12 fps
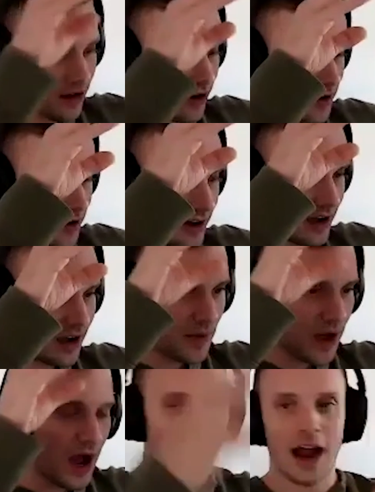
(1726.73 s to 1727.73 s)
on
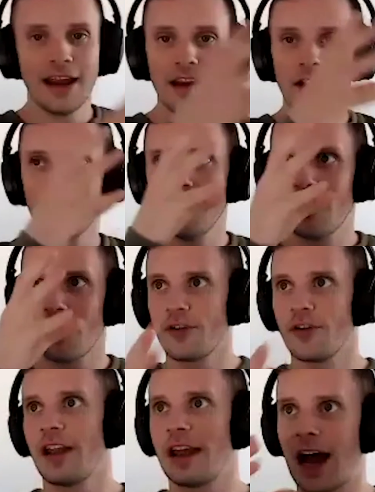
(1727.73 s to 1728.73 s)
um, high
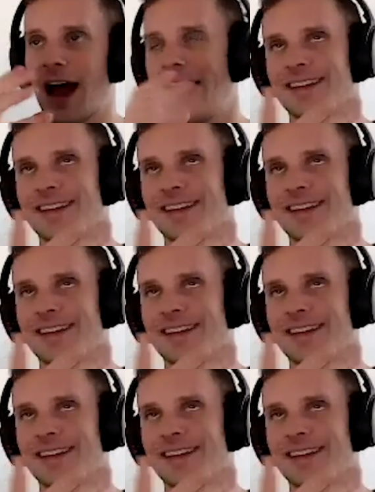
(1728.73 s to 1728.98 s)
earn like